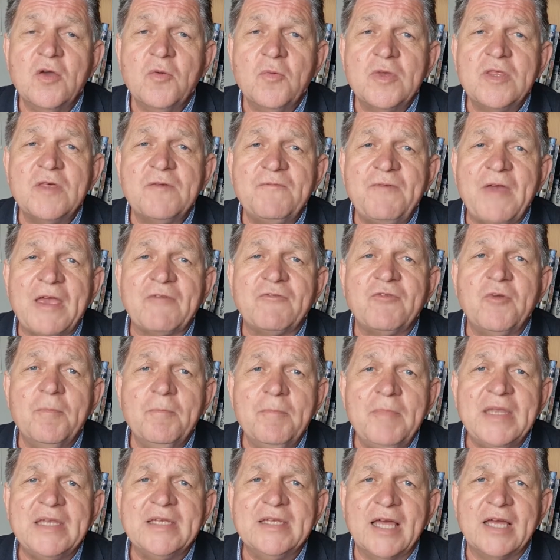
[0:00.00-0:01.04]
with effect
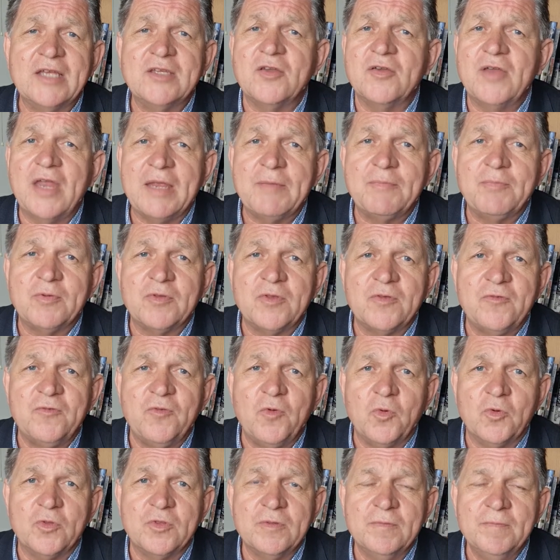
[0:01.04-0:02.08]
from midnight on April the
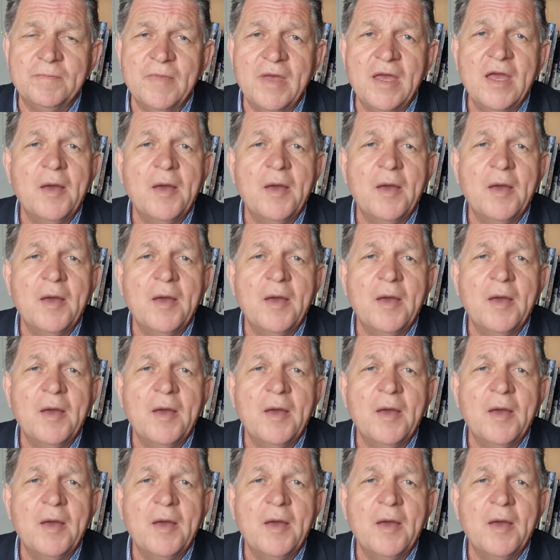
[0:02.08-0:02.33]
4th,